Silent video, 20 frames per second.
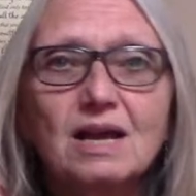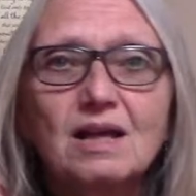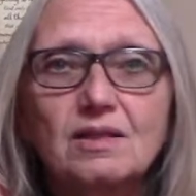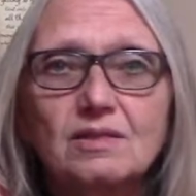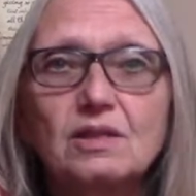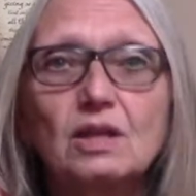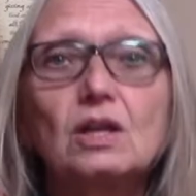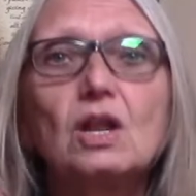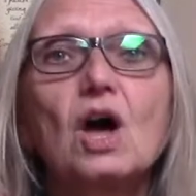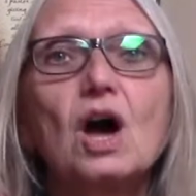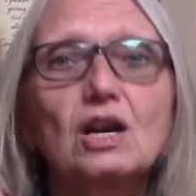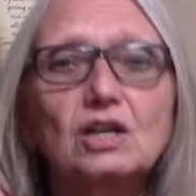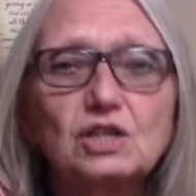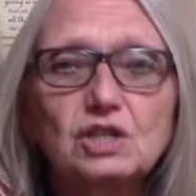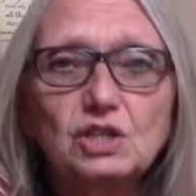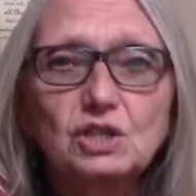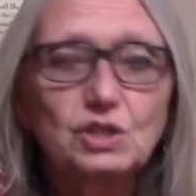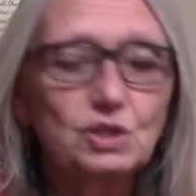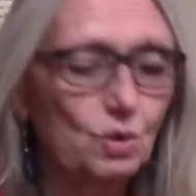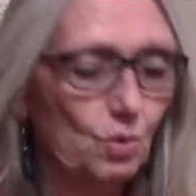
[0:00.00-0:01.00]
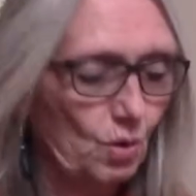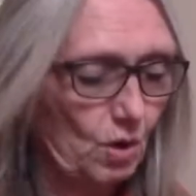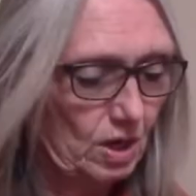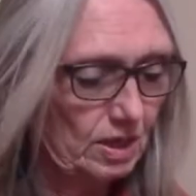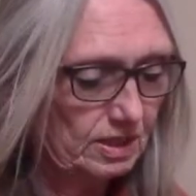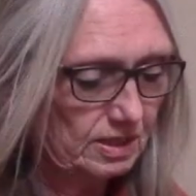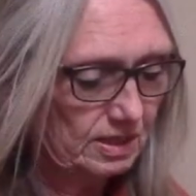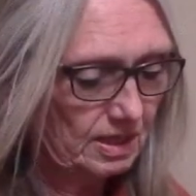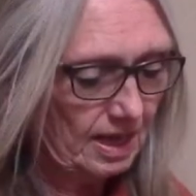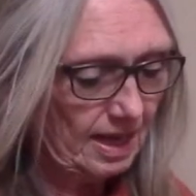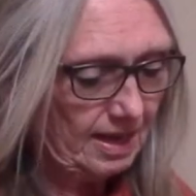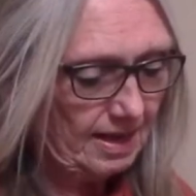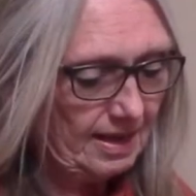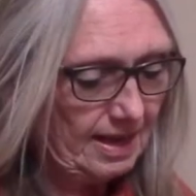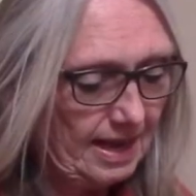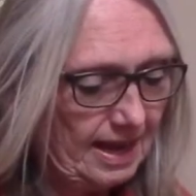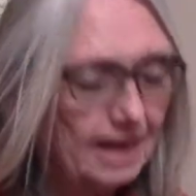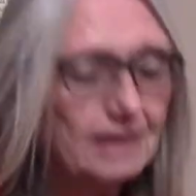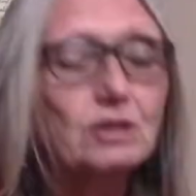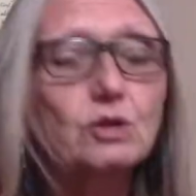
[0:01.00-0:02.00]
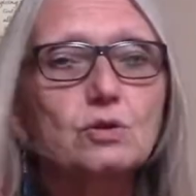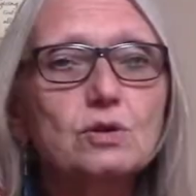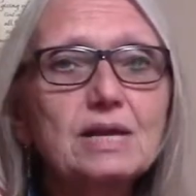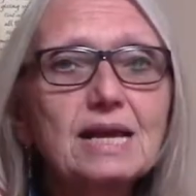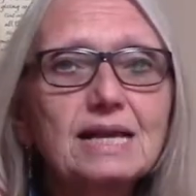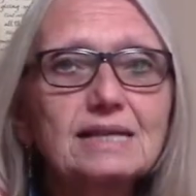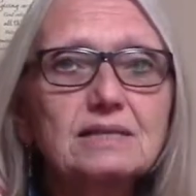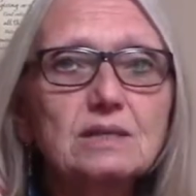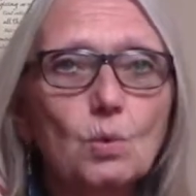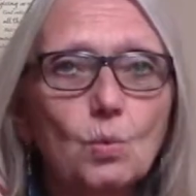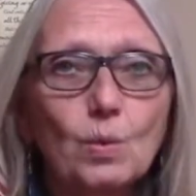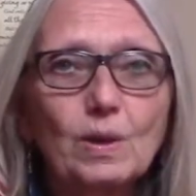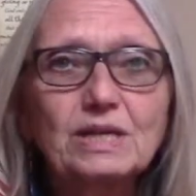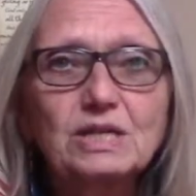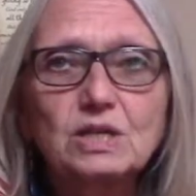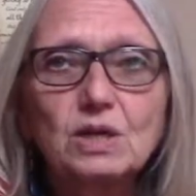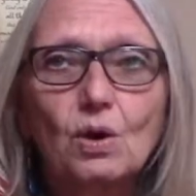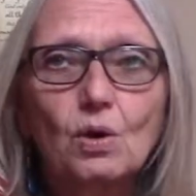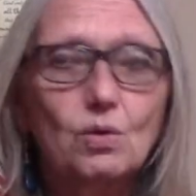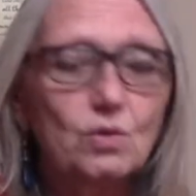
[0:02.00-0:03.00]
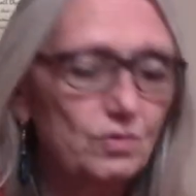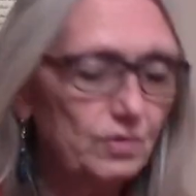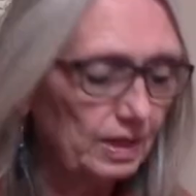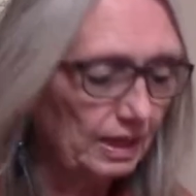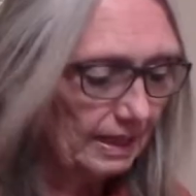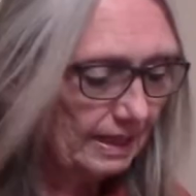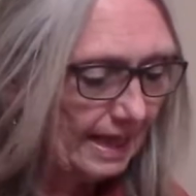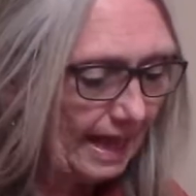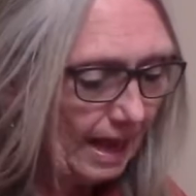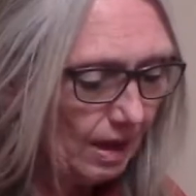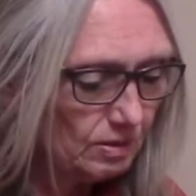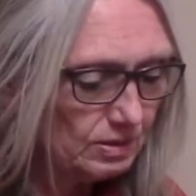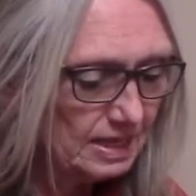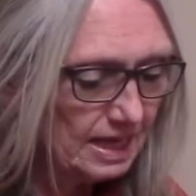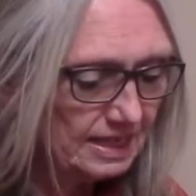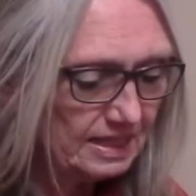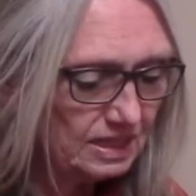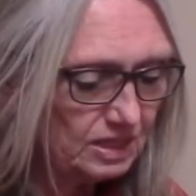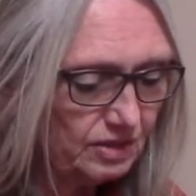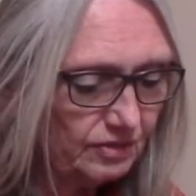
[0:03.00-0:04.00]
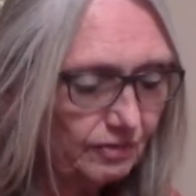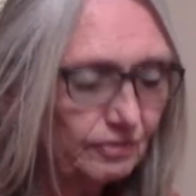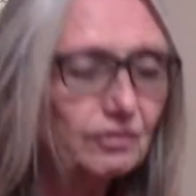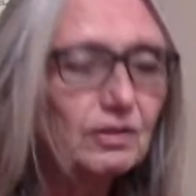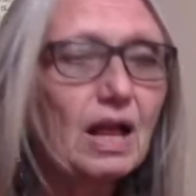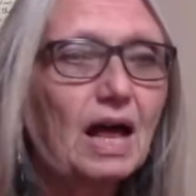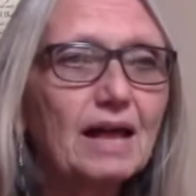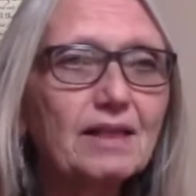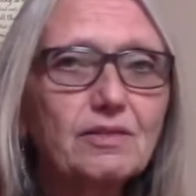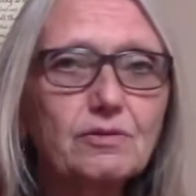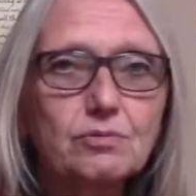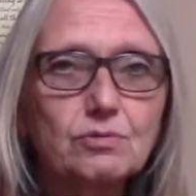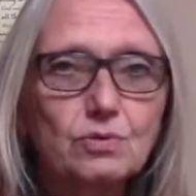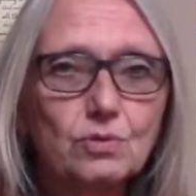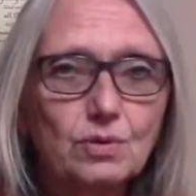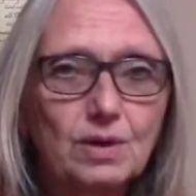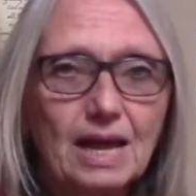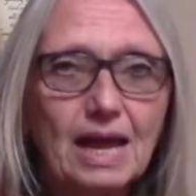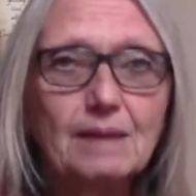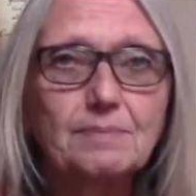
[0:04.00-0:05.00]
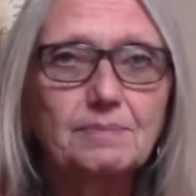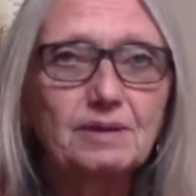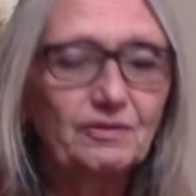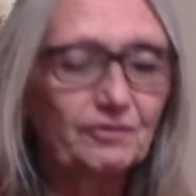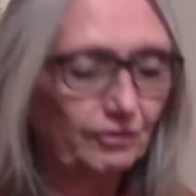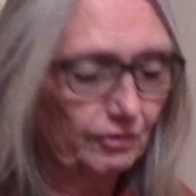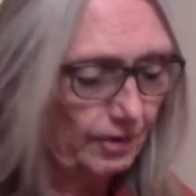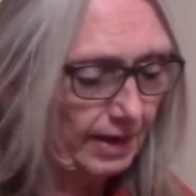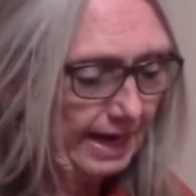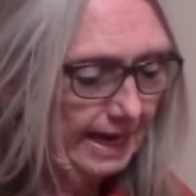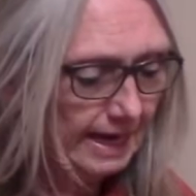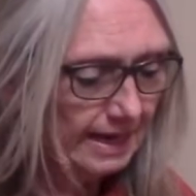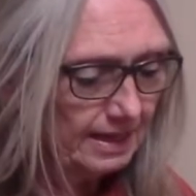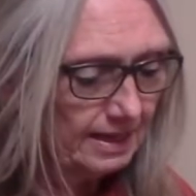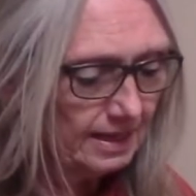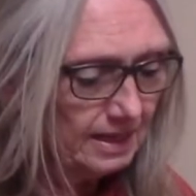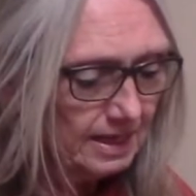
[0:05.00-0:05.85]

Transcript: the locked doors, and creates a window that allows us to fly through and be free.